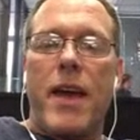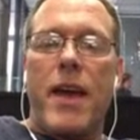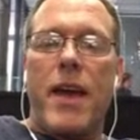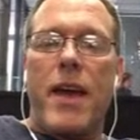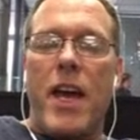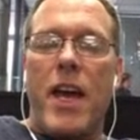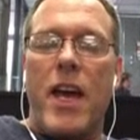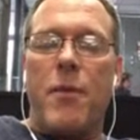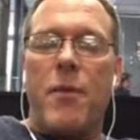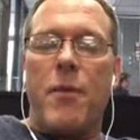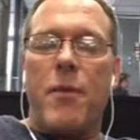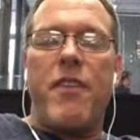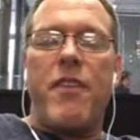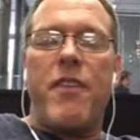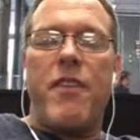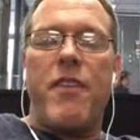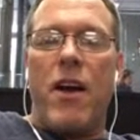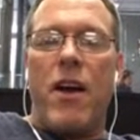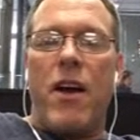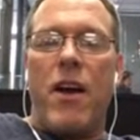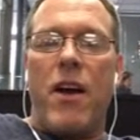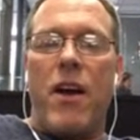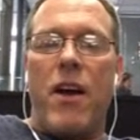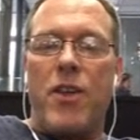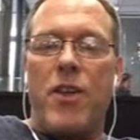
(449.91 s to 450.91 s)
a
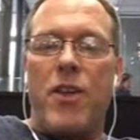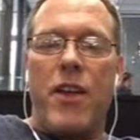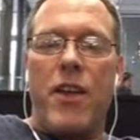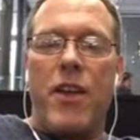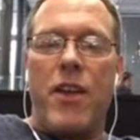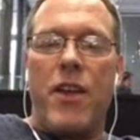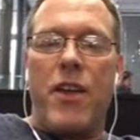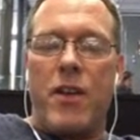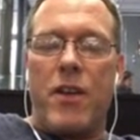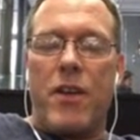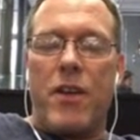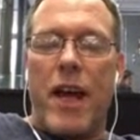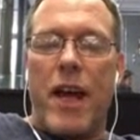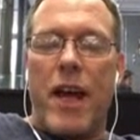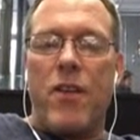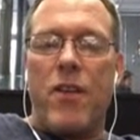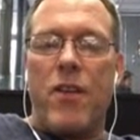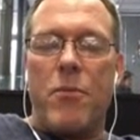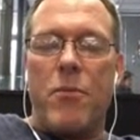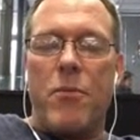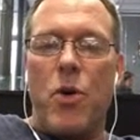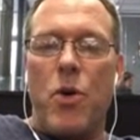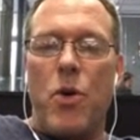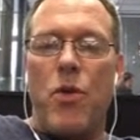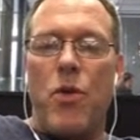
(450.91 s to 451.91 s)
profound change in
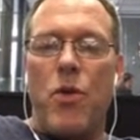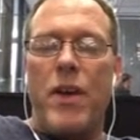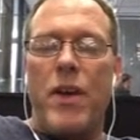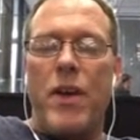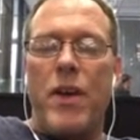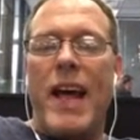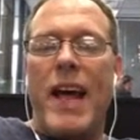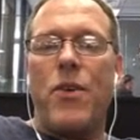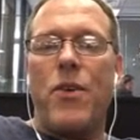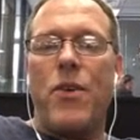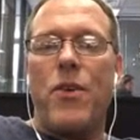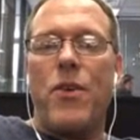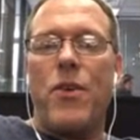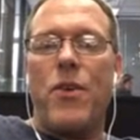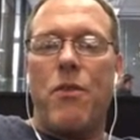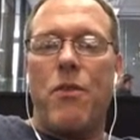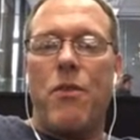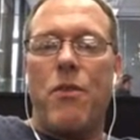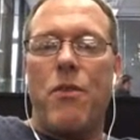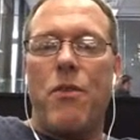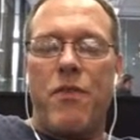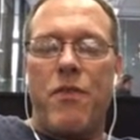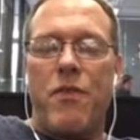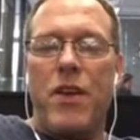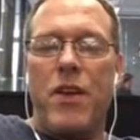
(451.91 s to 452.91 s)
how you move and how
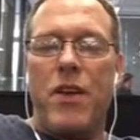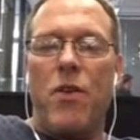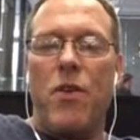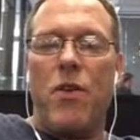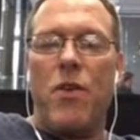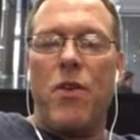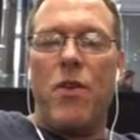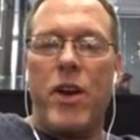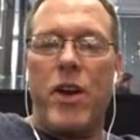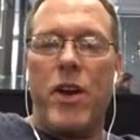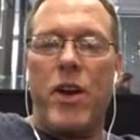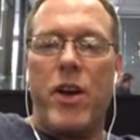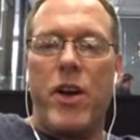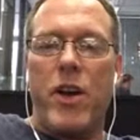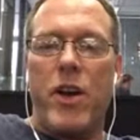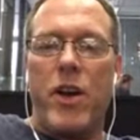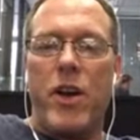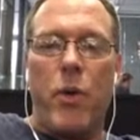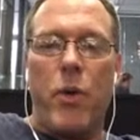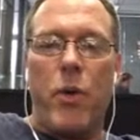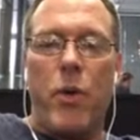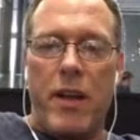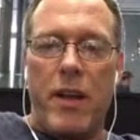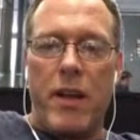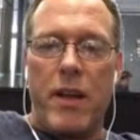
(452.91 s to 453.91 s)
you feel very
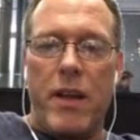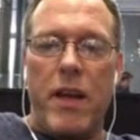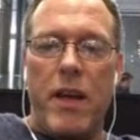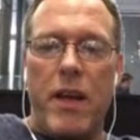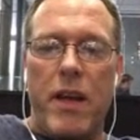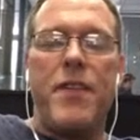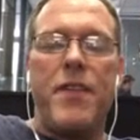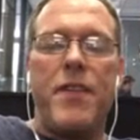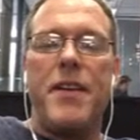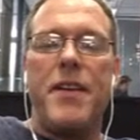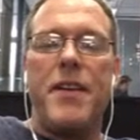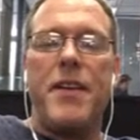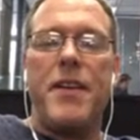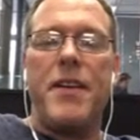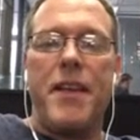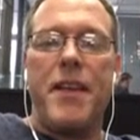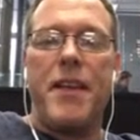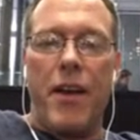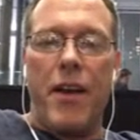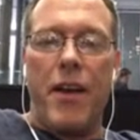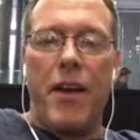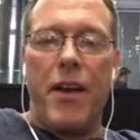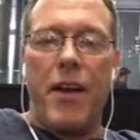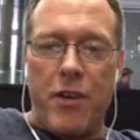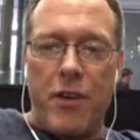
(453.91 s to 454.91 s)
quickly. If
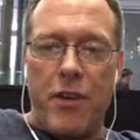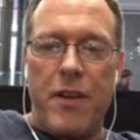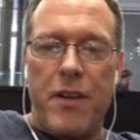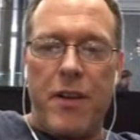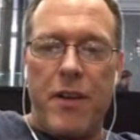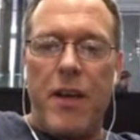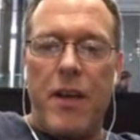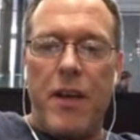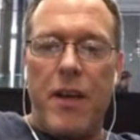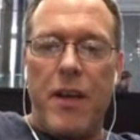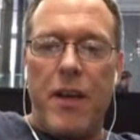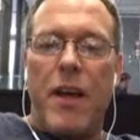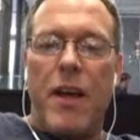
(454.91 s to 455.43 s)
it doesn't,